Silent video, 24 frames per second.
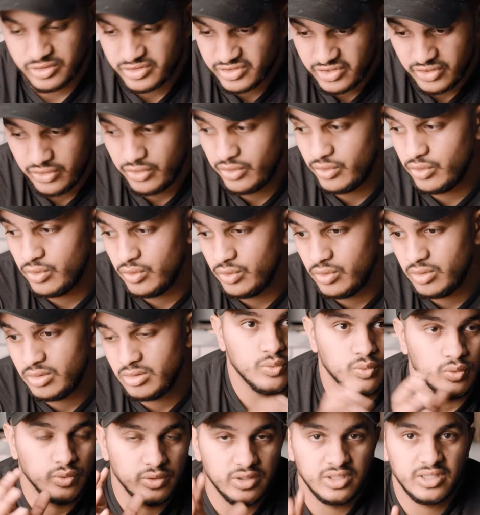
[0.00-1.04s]
2
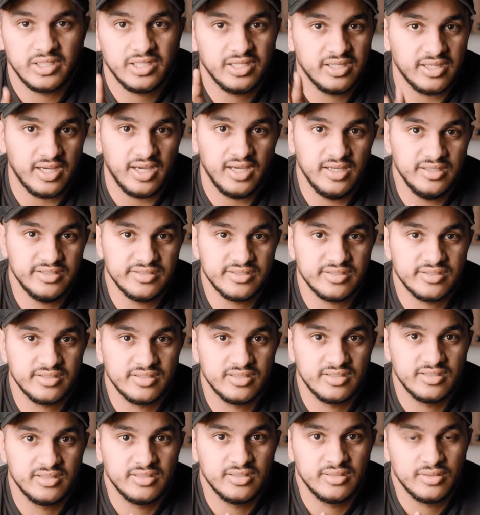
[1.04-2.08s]
really nice,